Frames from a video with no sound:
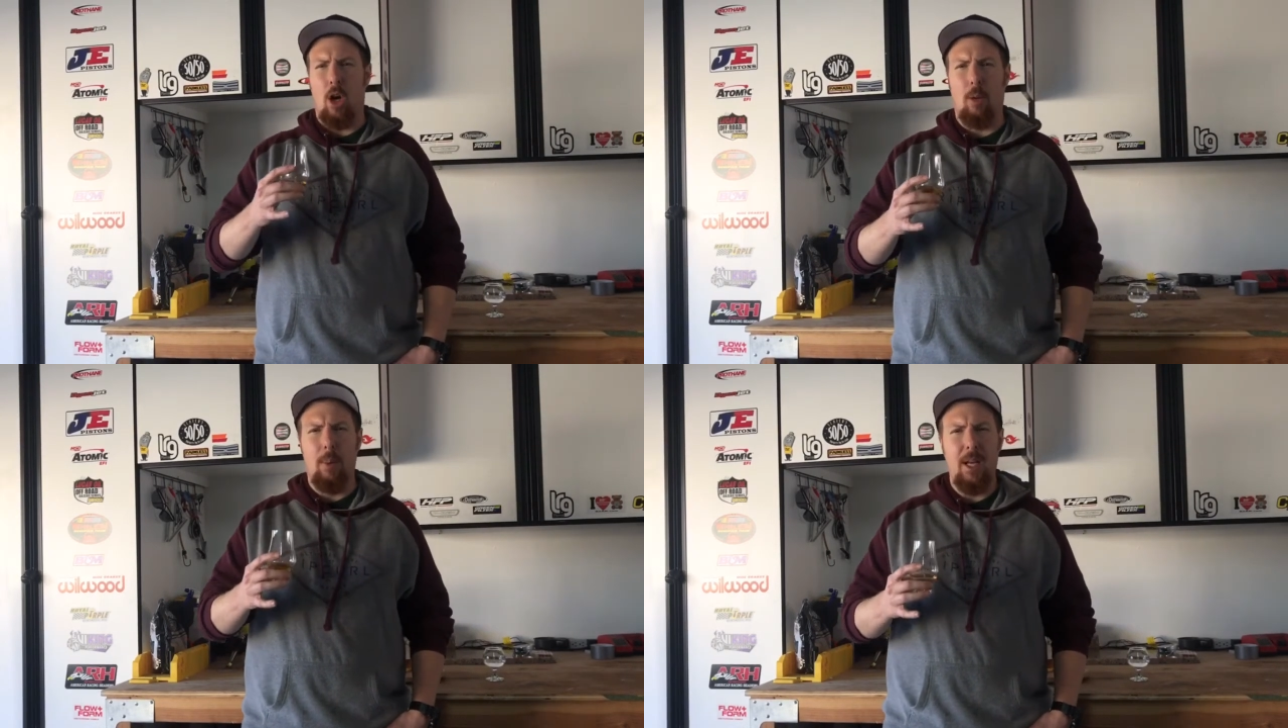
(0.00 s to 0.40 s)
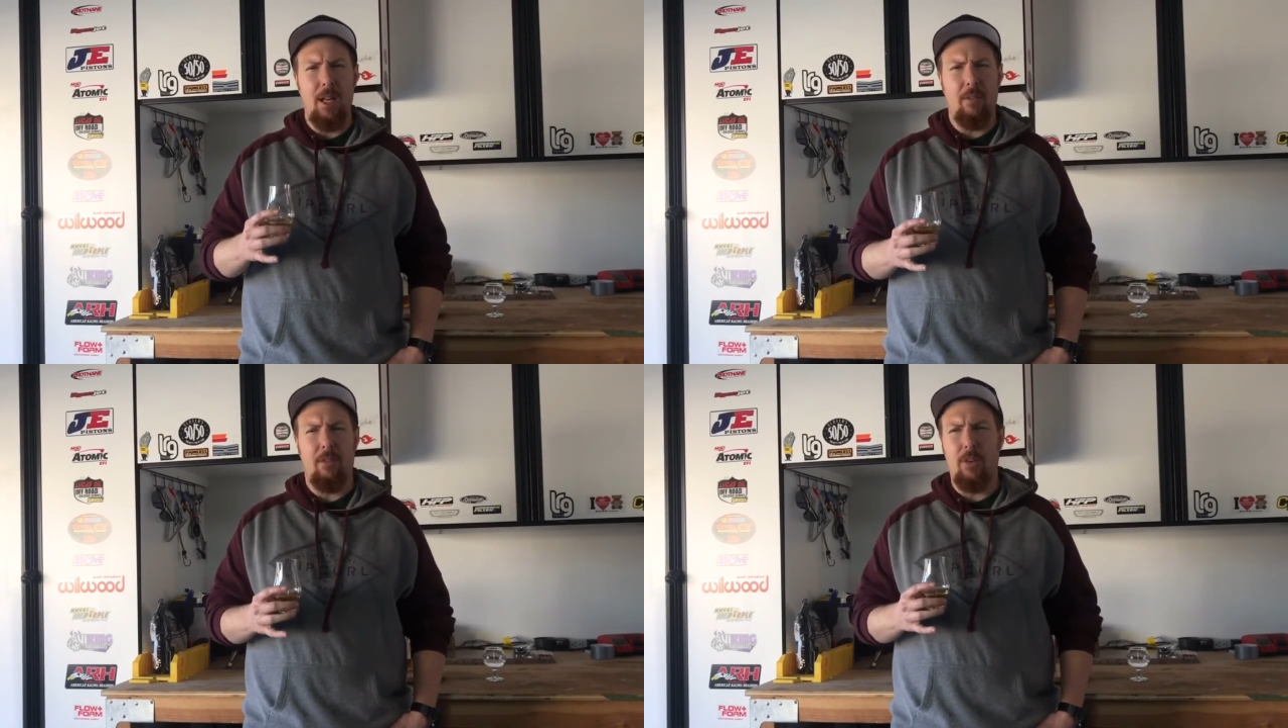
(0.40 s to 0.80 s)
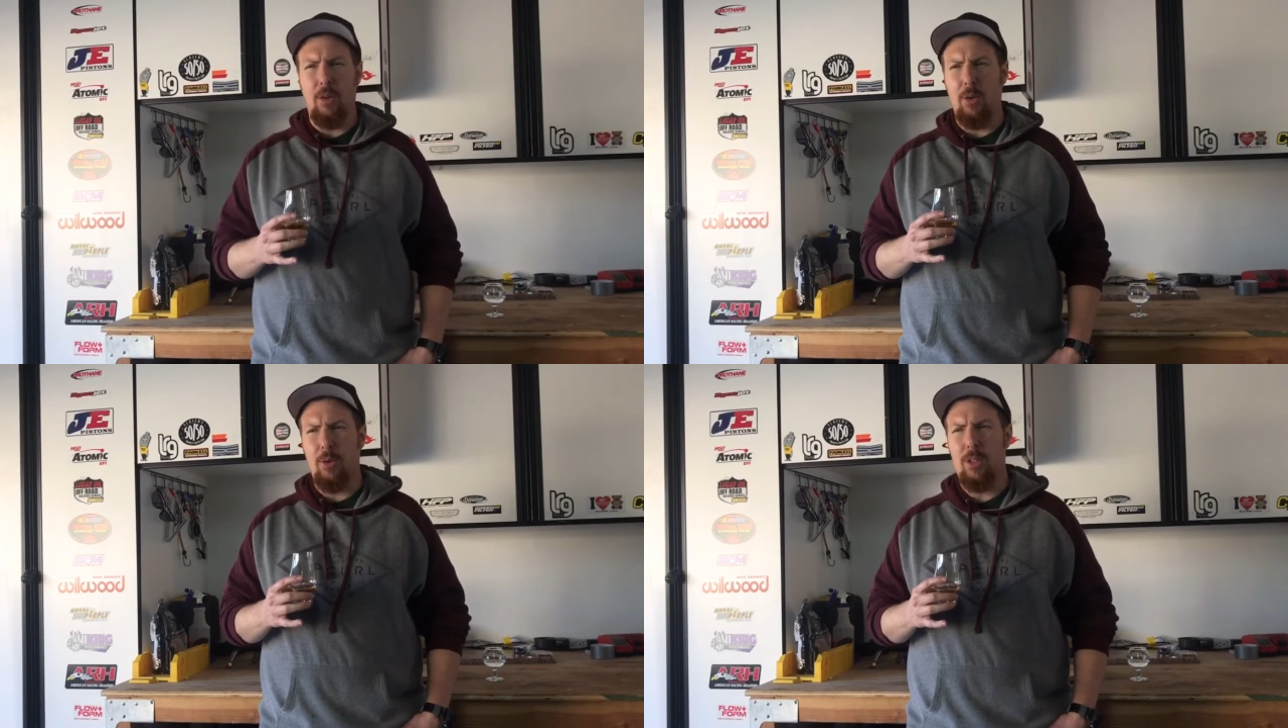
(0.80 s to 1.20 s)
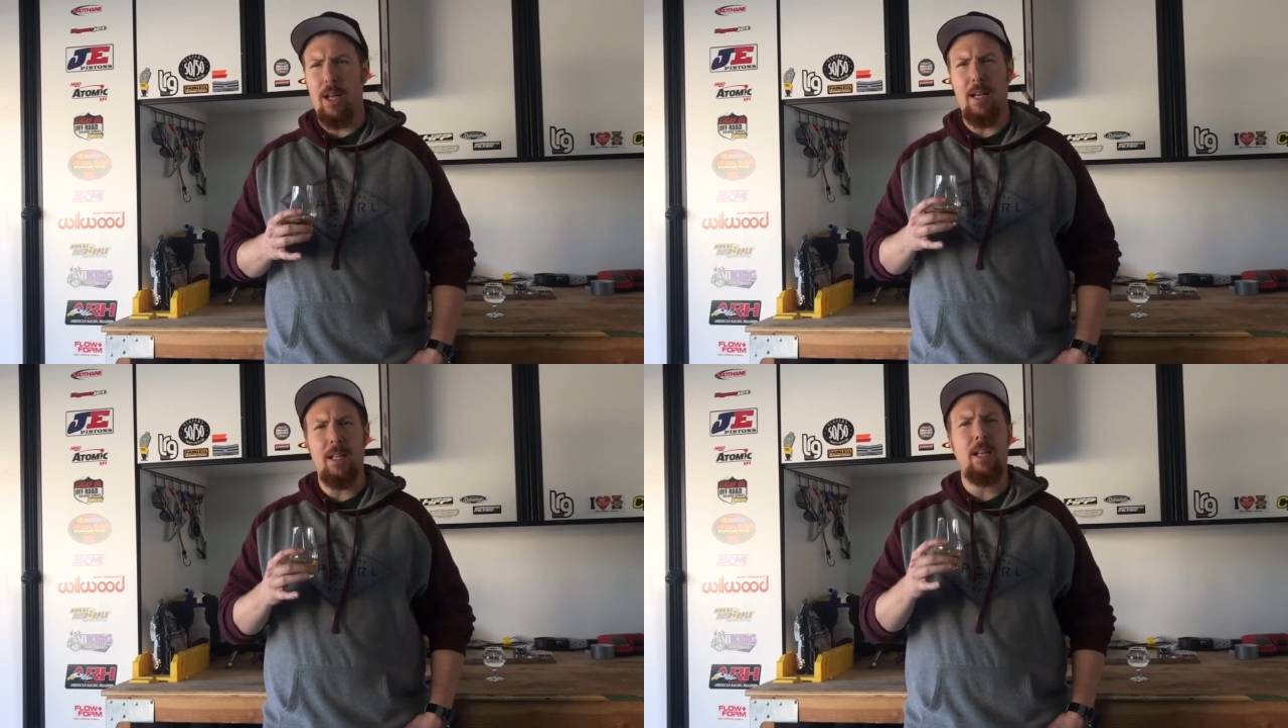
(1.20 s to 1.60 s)
Armenian food,
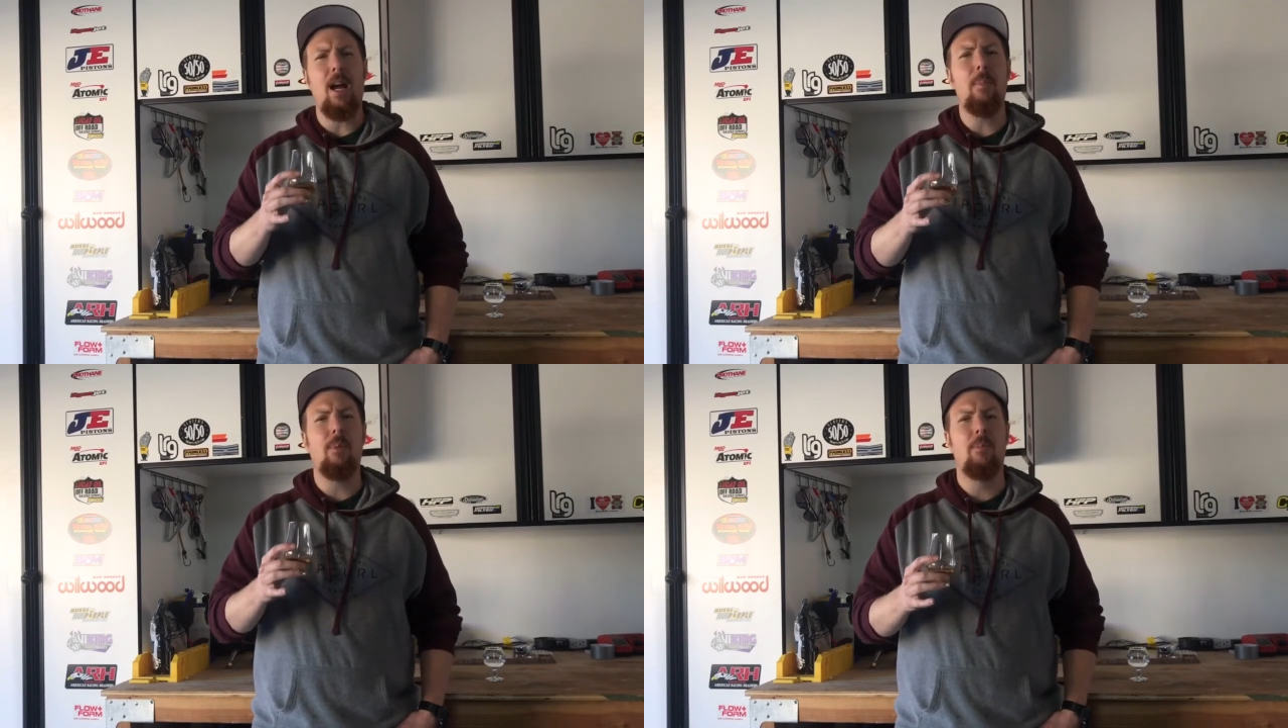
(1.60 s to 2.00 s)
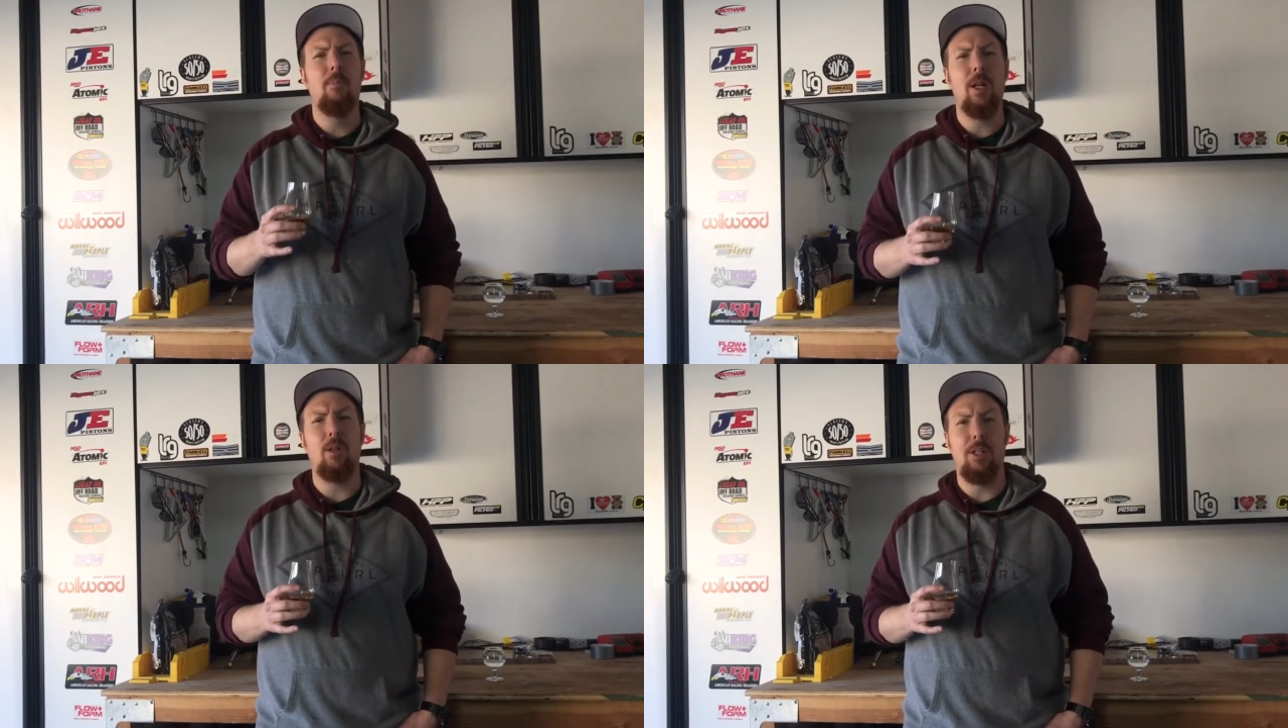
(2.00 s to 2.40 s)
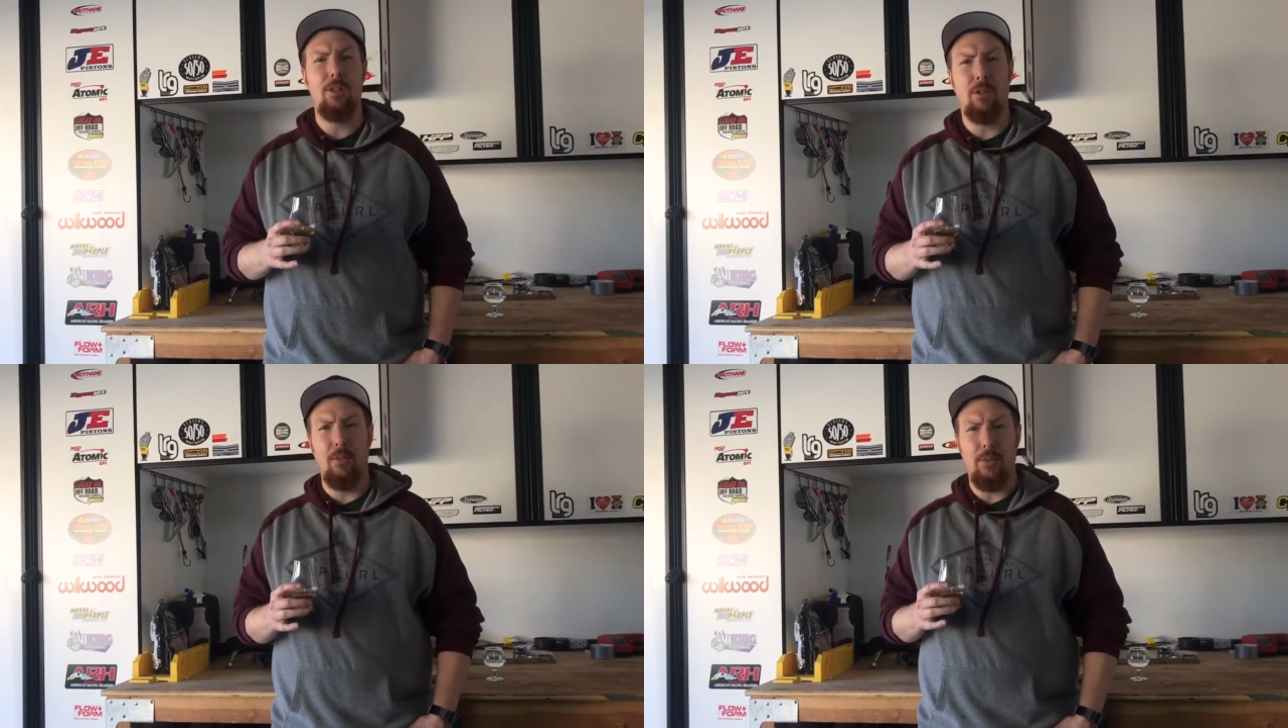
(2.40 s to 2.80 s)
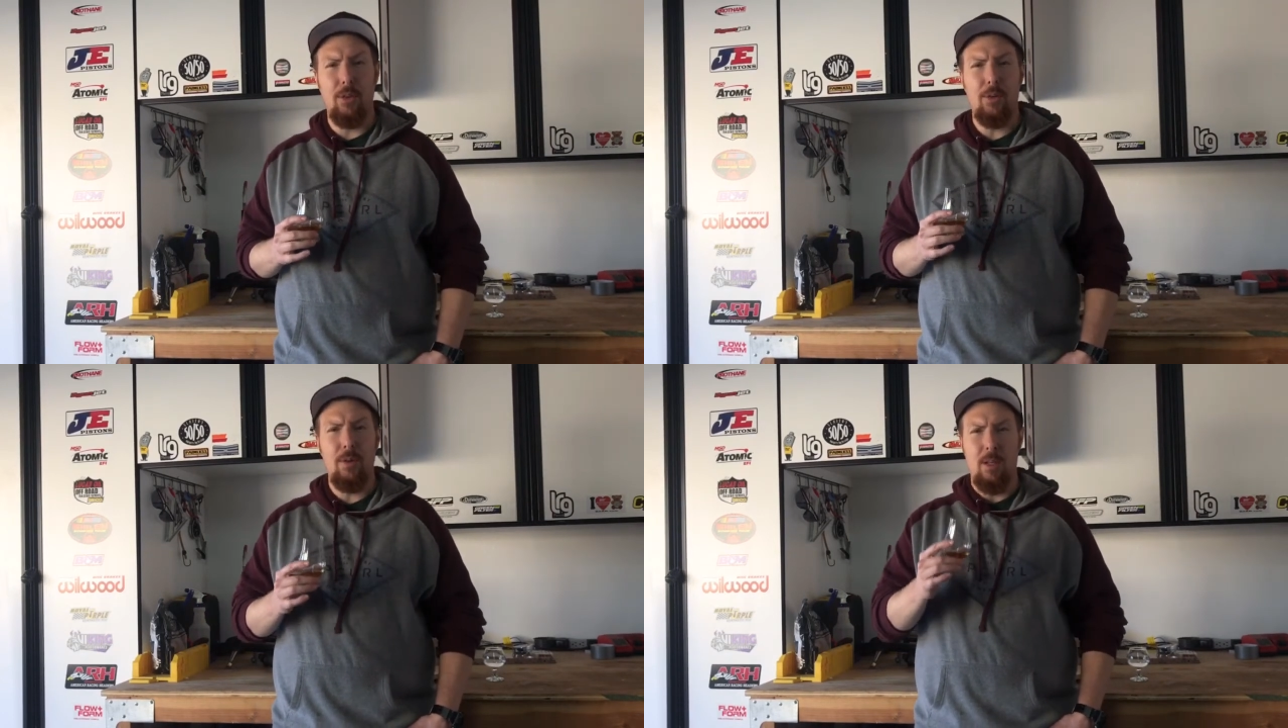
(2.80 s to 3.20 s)
any type of Middle Eastern
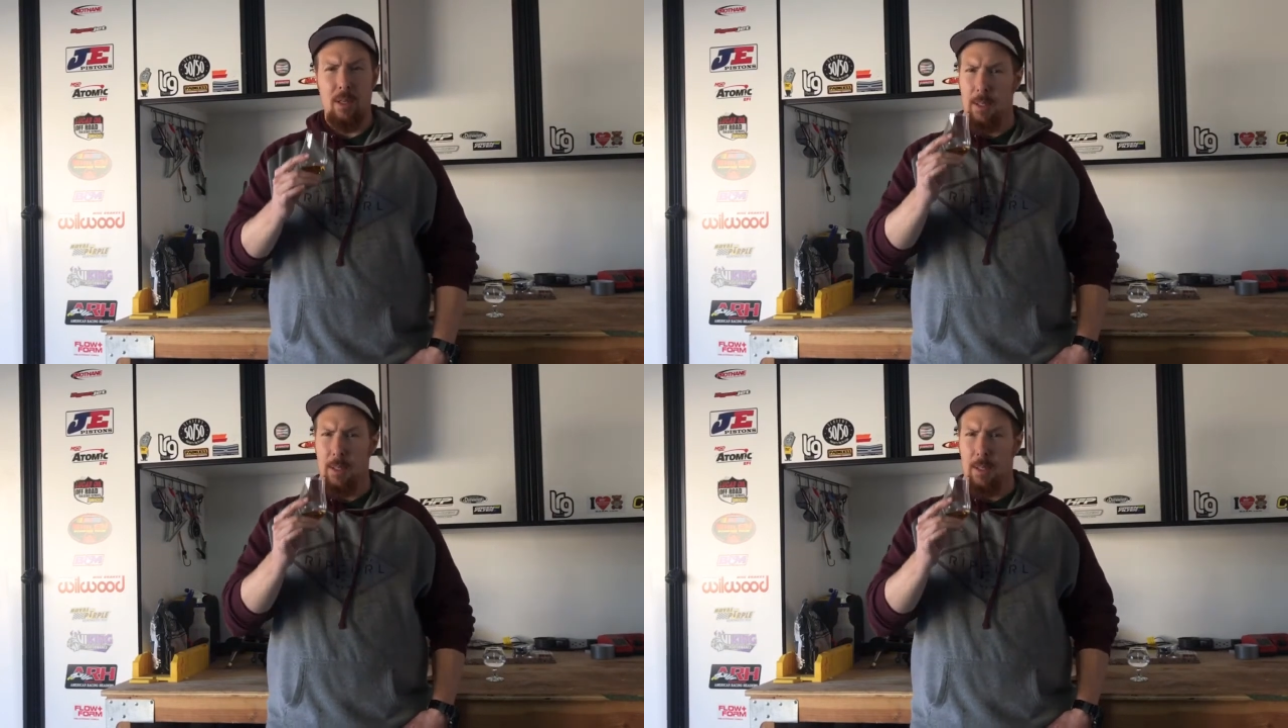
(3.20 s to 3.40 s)
food,